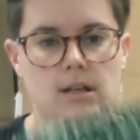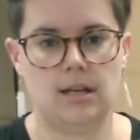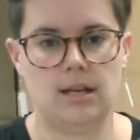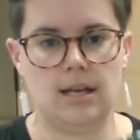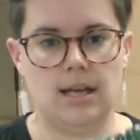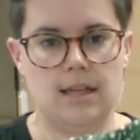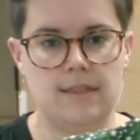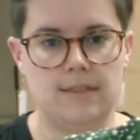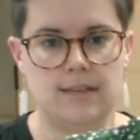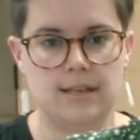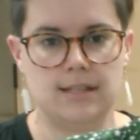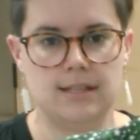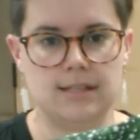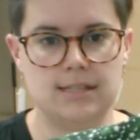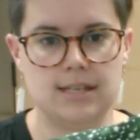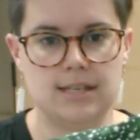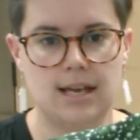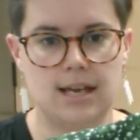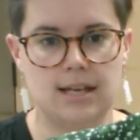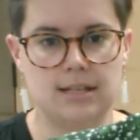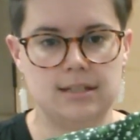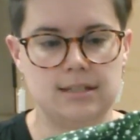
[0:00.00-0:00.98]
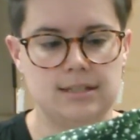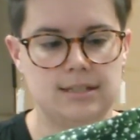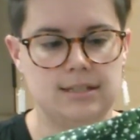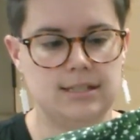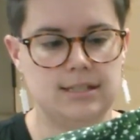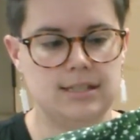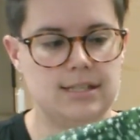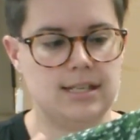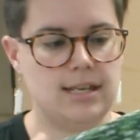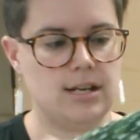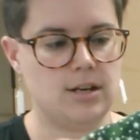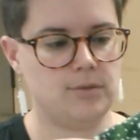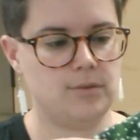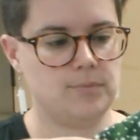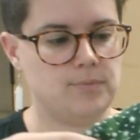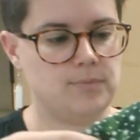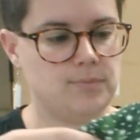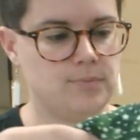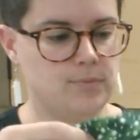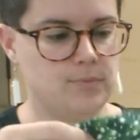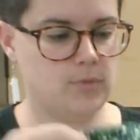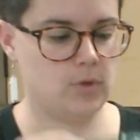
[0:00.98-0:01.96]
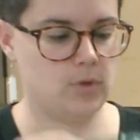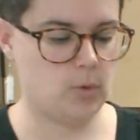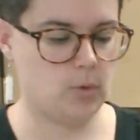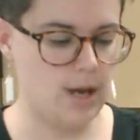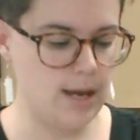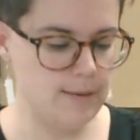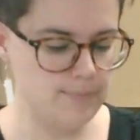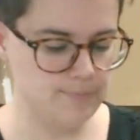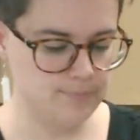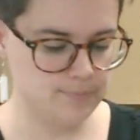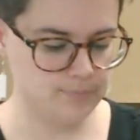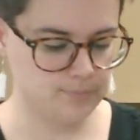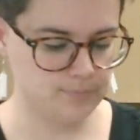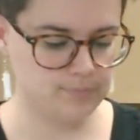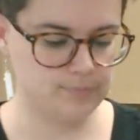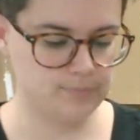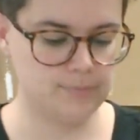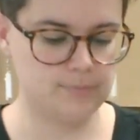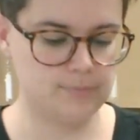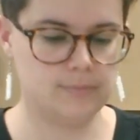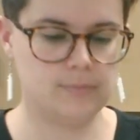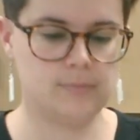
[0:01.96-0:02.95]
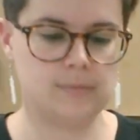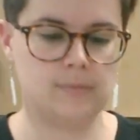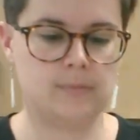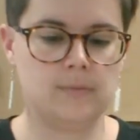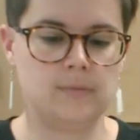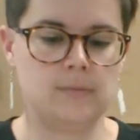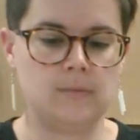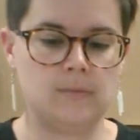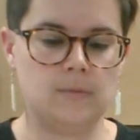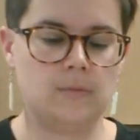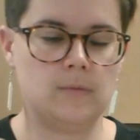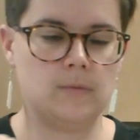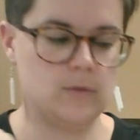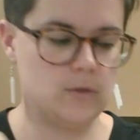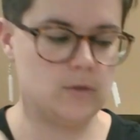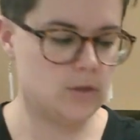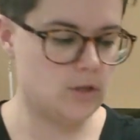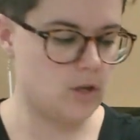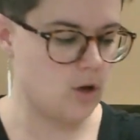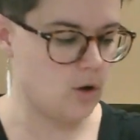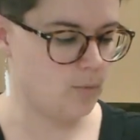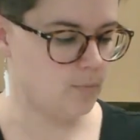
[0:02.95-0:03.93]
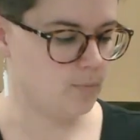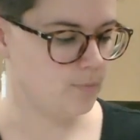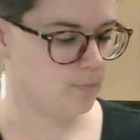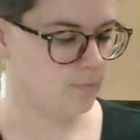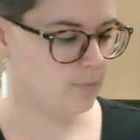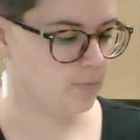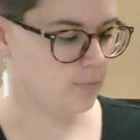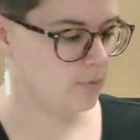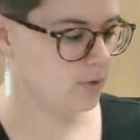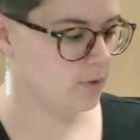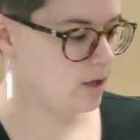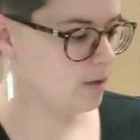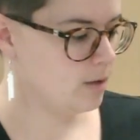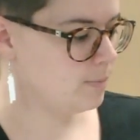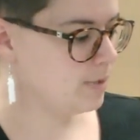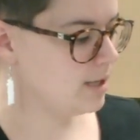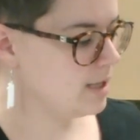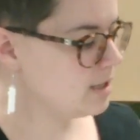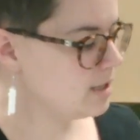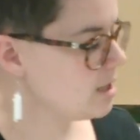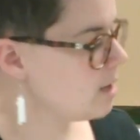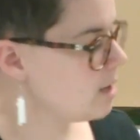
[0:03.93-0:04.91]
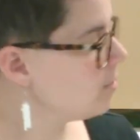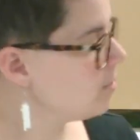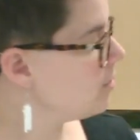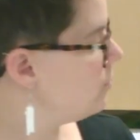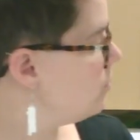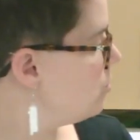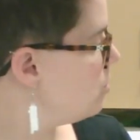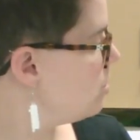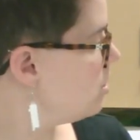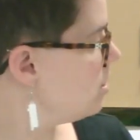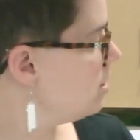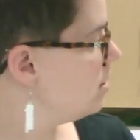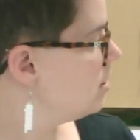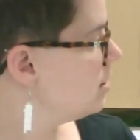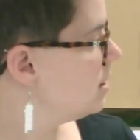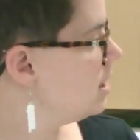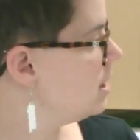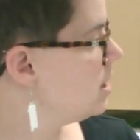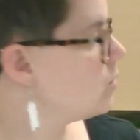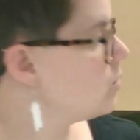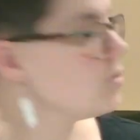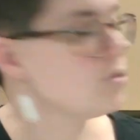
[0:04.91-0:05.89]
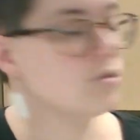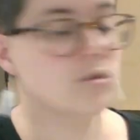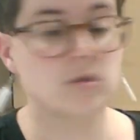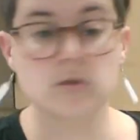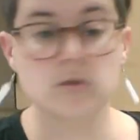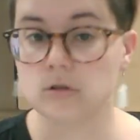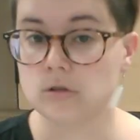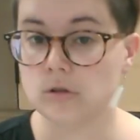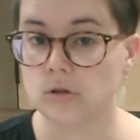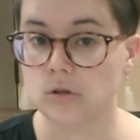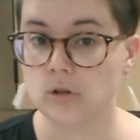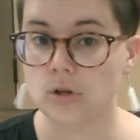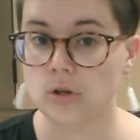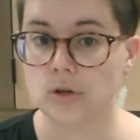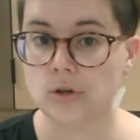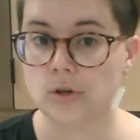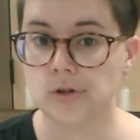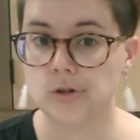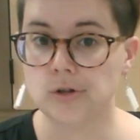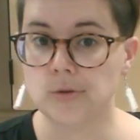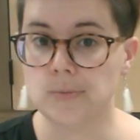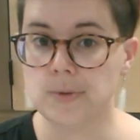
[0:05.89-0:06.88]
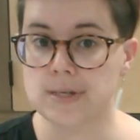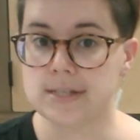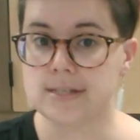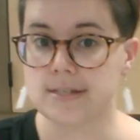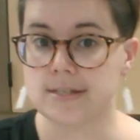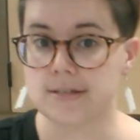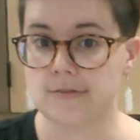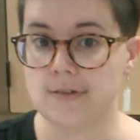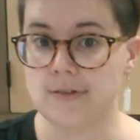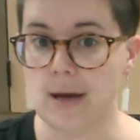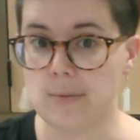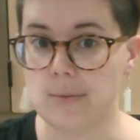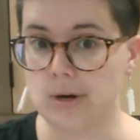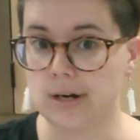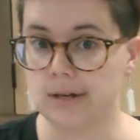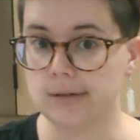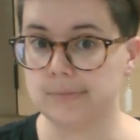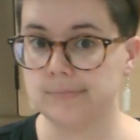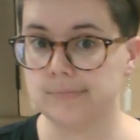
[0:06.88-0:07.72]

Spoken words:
and the inside is here. Okay? So piece number 4 equals 2 pieces of fabric.